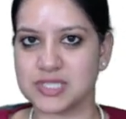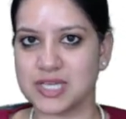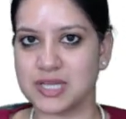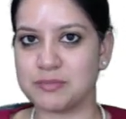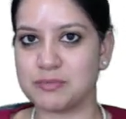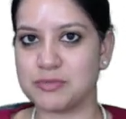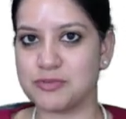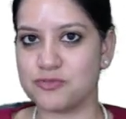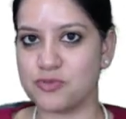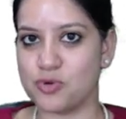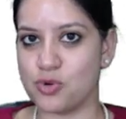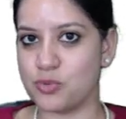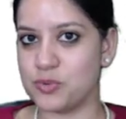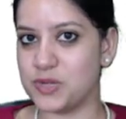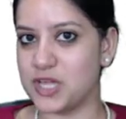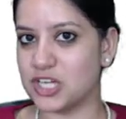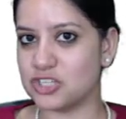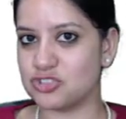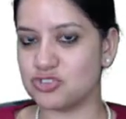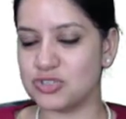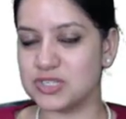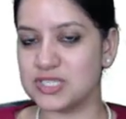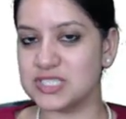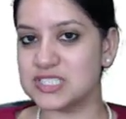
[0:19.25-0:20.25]
and before we
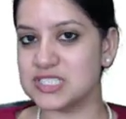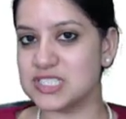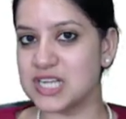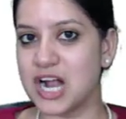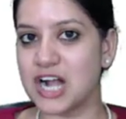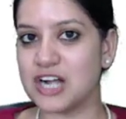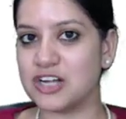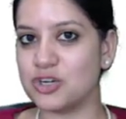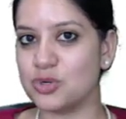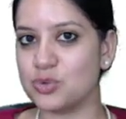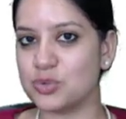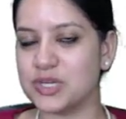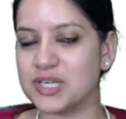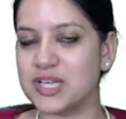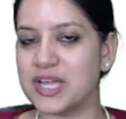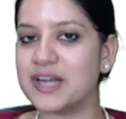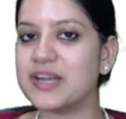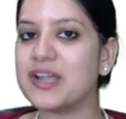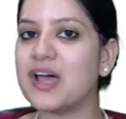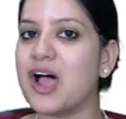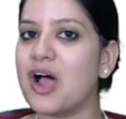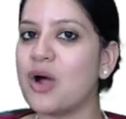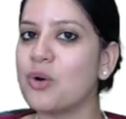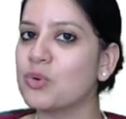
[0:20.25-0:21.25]
actually start looking
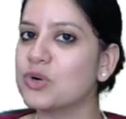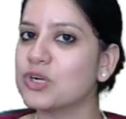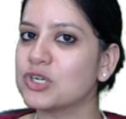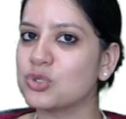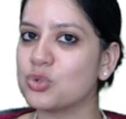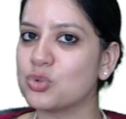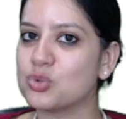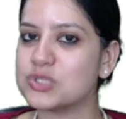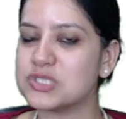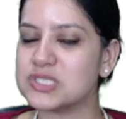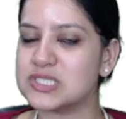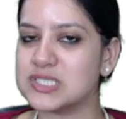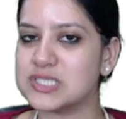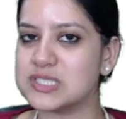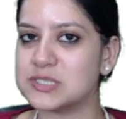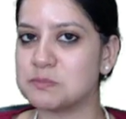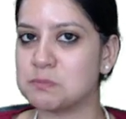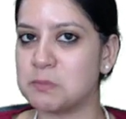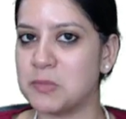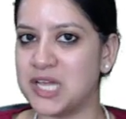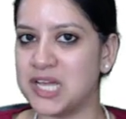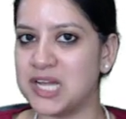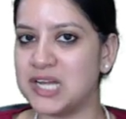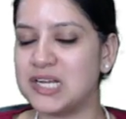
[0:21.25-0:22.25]
at how a toast is
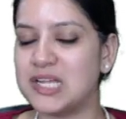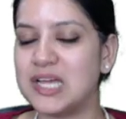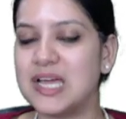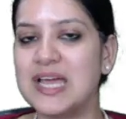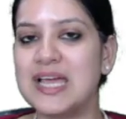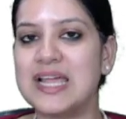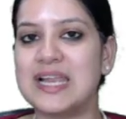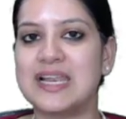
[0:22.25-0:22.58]
made,